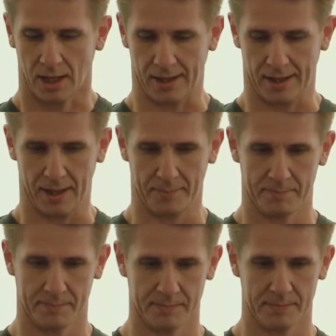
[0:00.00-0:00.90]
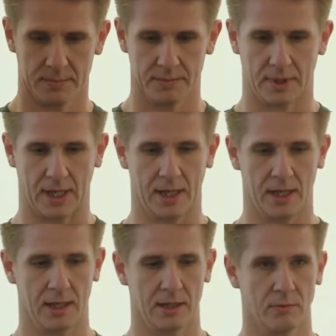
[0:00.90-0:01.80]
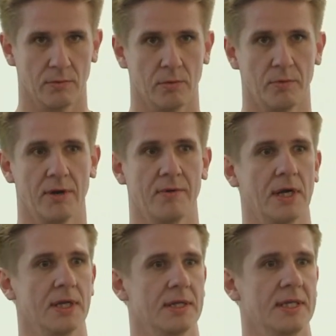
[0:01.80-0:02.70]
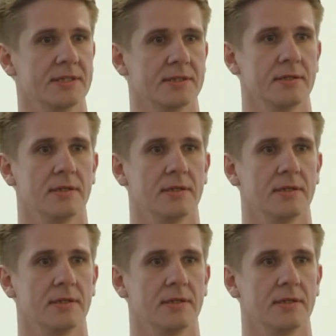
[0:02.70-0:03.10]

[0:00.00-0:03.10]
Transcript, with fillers: Uh, uh, we are running this